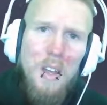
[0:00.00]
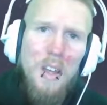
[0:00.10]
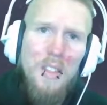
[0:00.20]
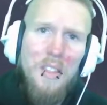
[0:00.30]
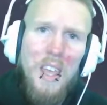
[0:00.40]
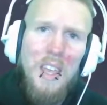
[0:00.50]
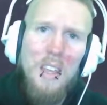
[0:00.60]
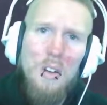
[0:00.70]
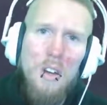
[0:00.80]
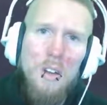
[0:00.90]
and they
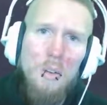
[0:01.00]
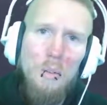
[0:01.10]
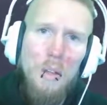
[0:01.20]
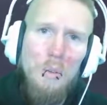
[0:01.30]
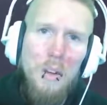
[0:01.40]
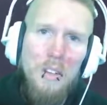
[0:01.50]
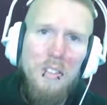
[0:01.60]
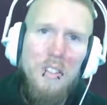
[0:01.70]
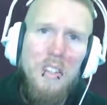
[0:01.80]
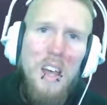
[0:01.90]
are the only
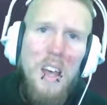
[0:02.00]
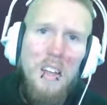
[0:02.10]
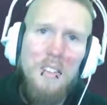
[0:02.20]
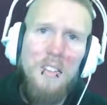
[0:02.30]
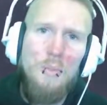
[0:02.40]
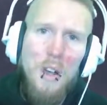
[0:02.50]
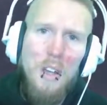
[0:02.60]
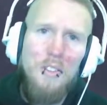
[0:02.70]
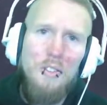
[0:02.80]
ones that has the right to